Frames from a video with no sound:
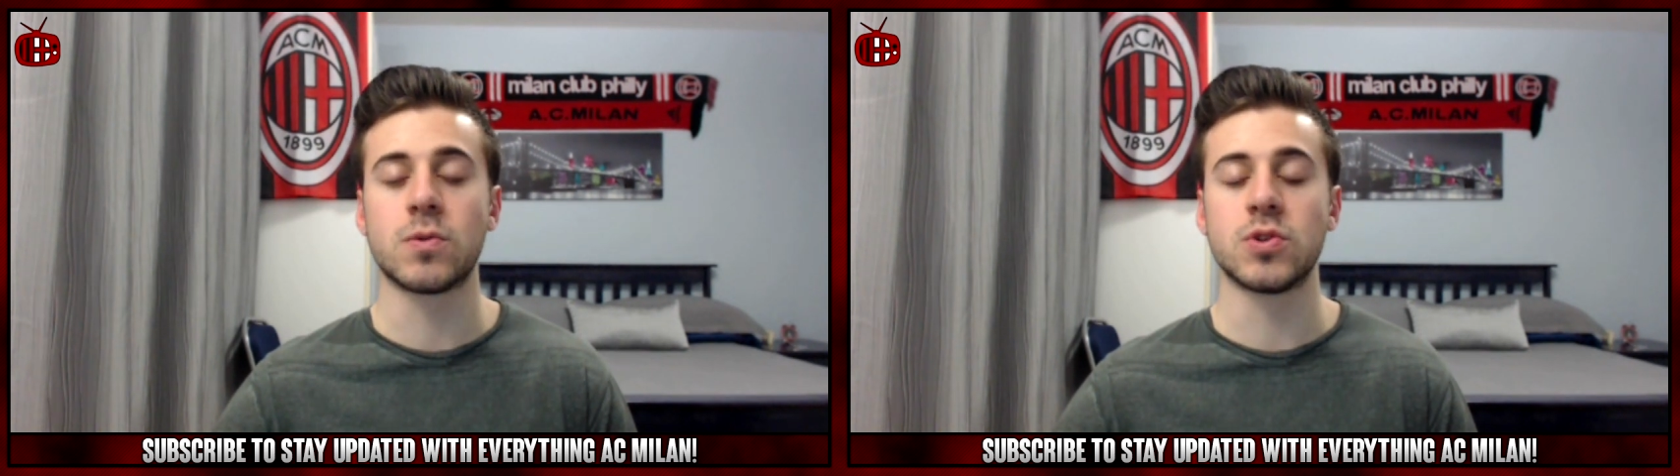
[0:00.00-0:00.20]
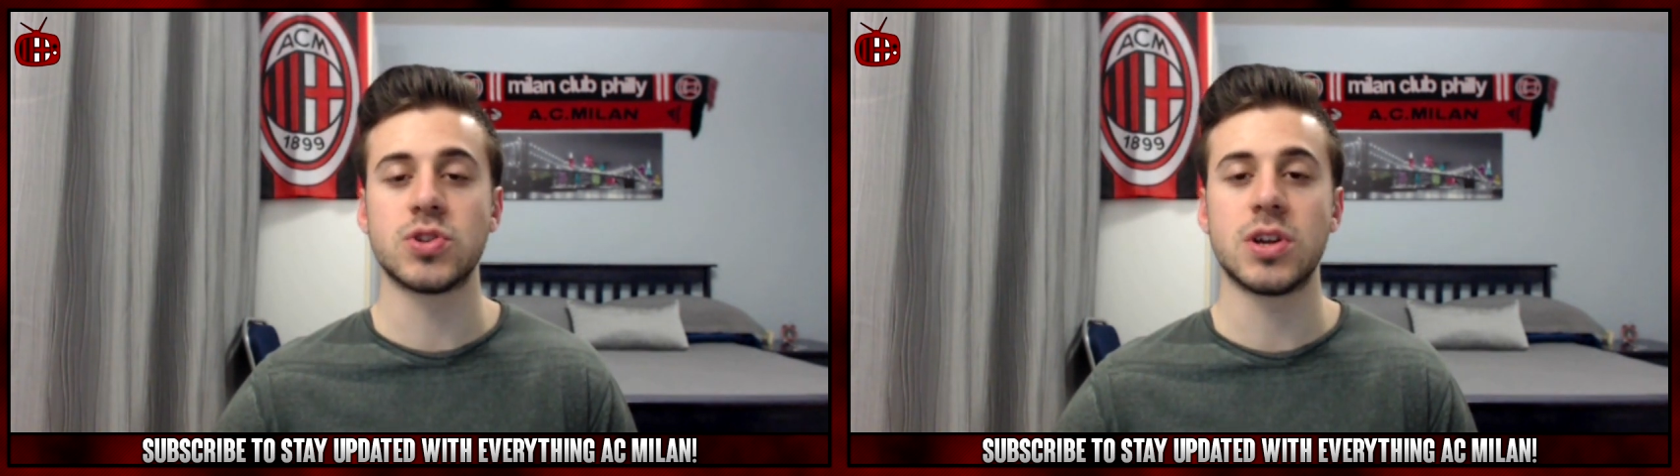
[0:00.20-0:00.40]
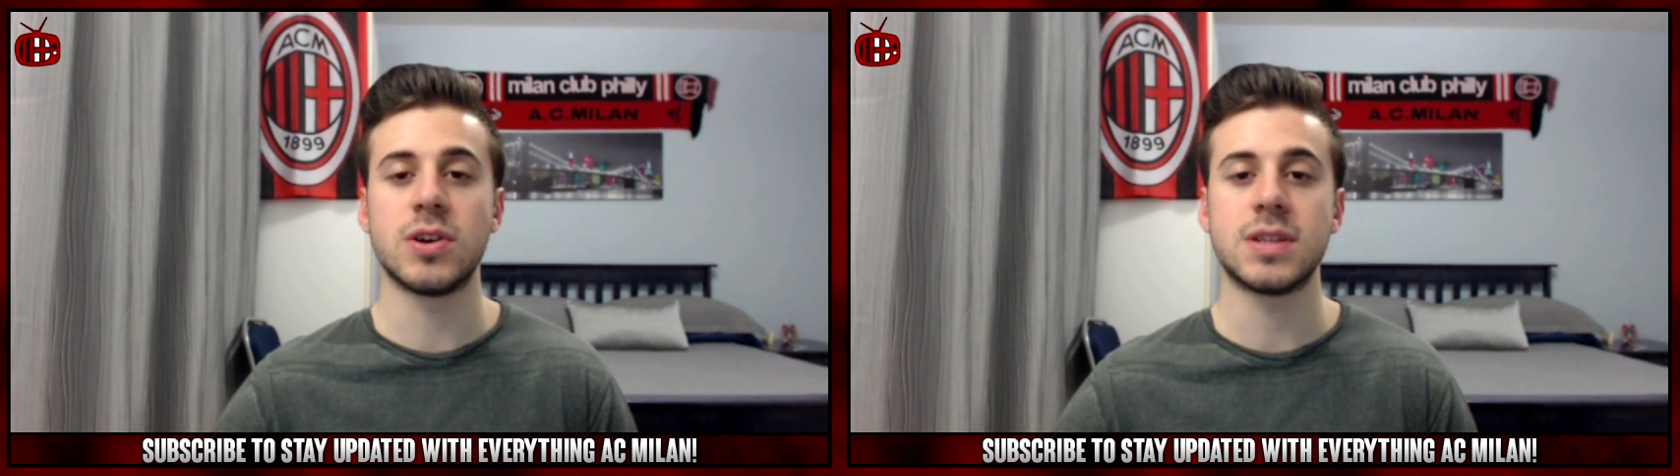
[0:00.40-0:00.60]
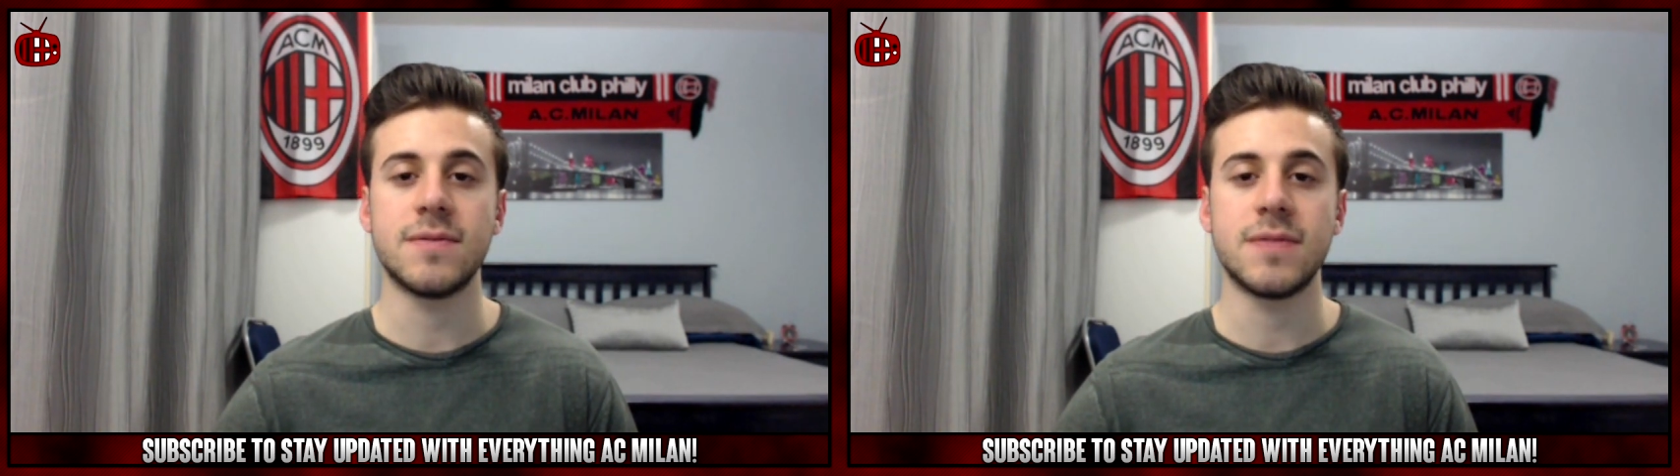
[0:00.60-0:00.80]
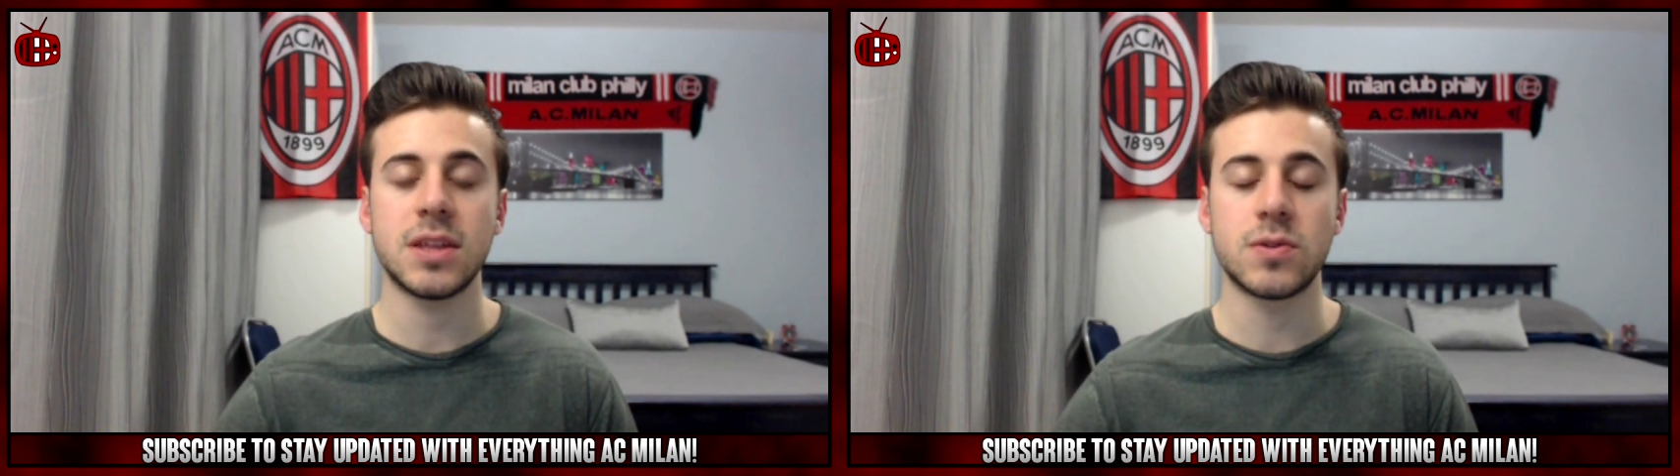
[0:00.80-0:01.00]
Rossoneri
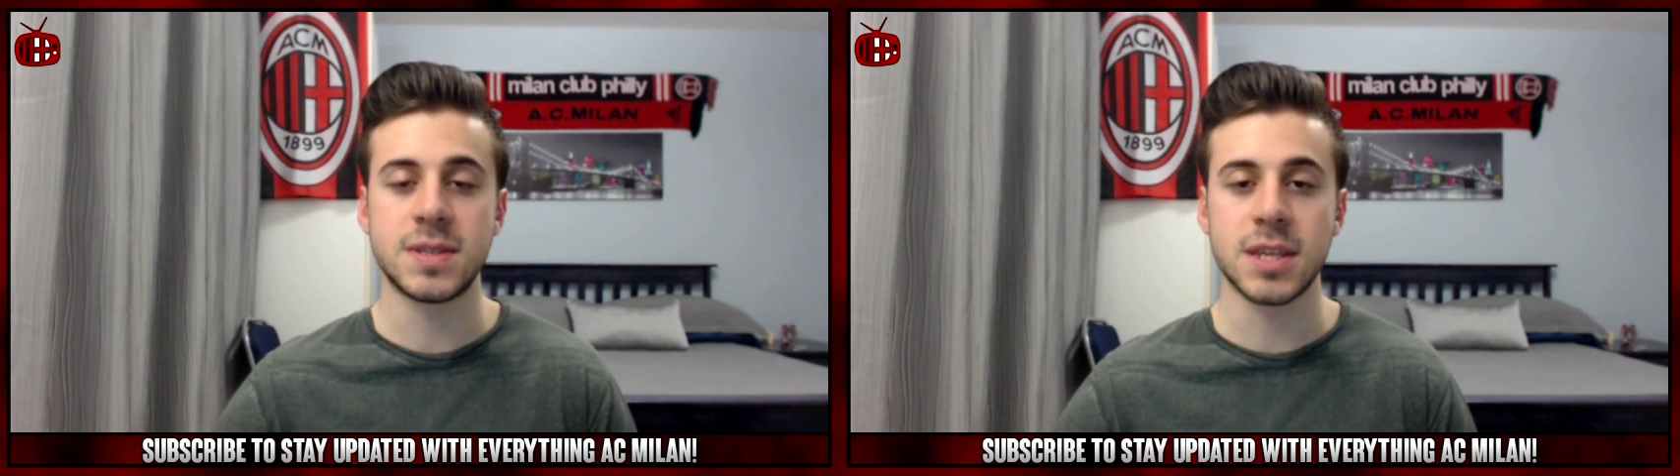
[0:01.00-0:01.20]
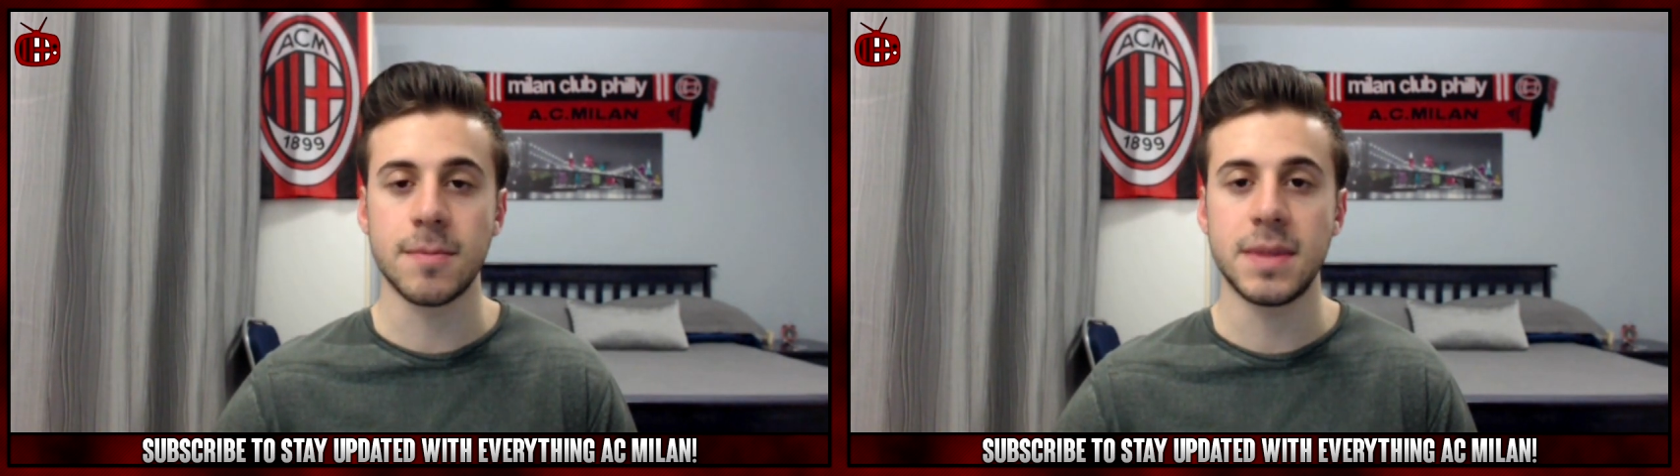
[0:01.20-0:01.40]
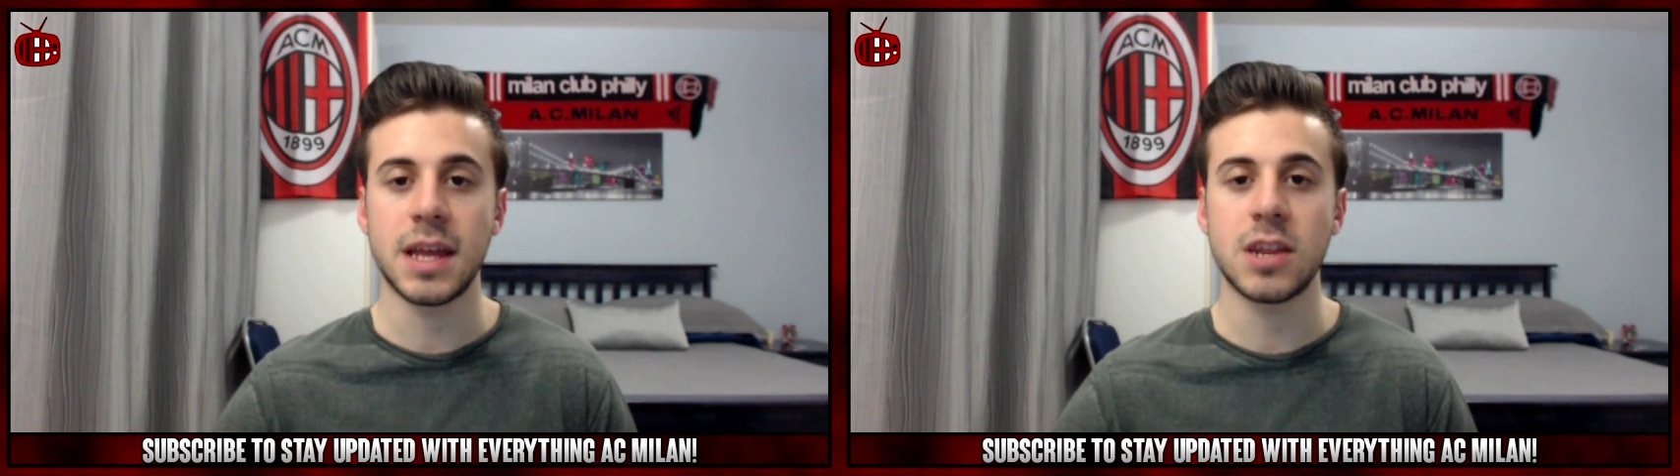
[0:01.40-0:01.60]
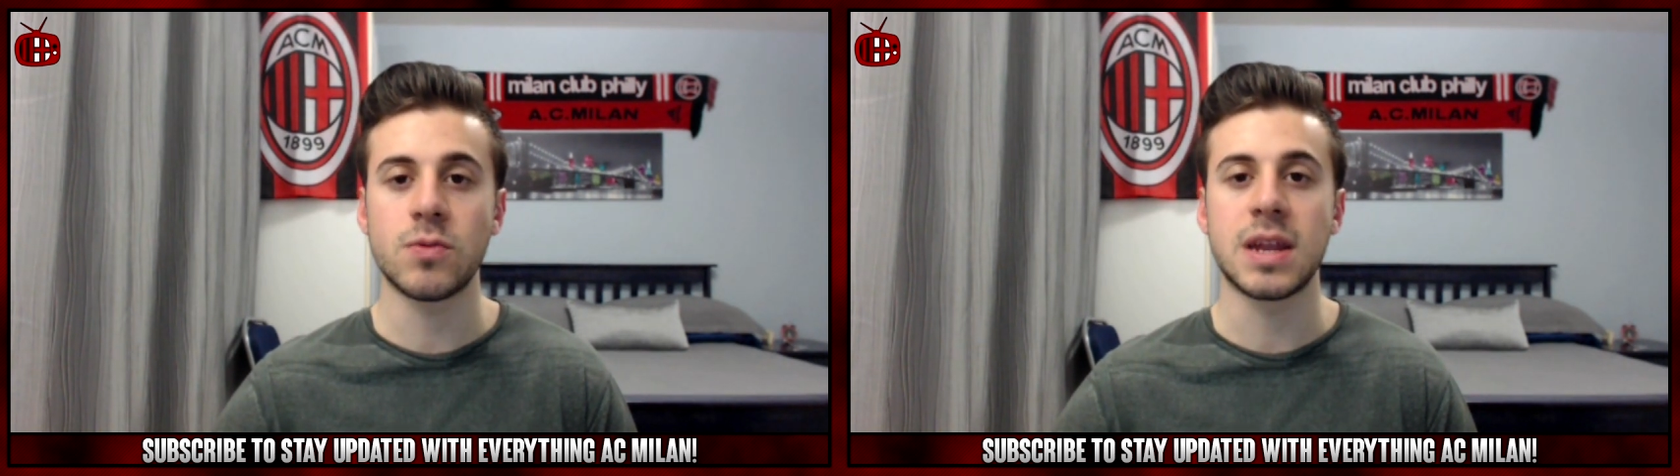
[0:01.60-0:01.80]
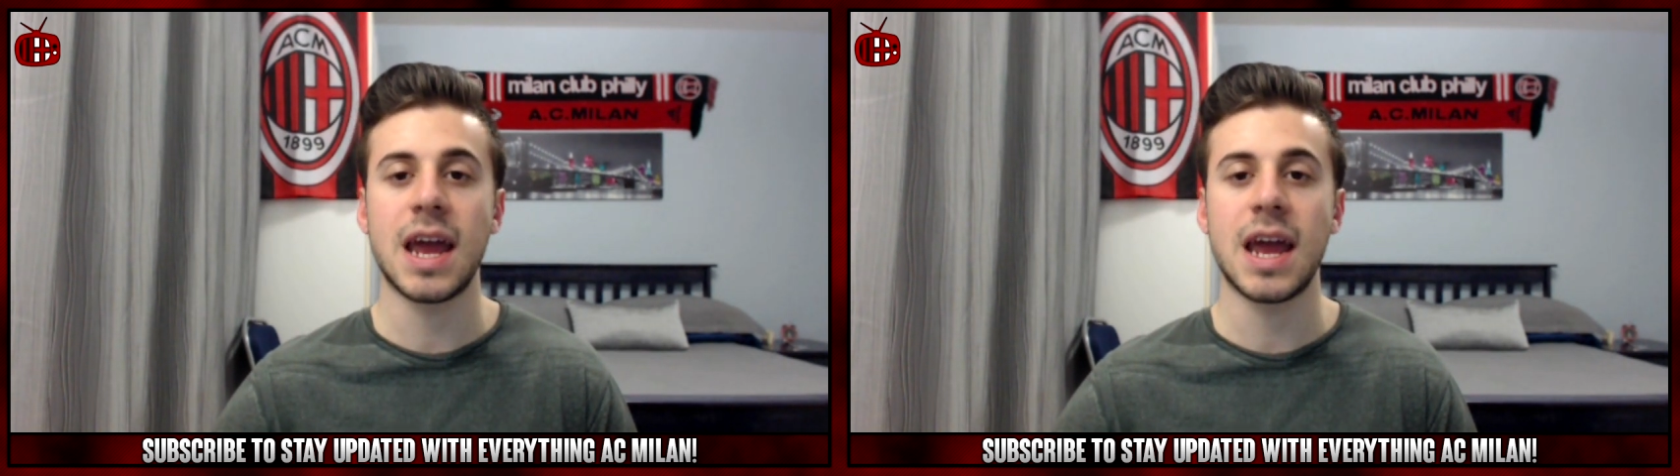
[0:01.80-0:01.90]
TV to stay updated with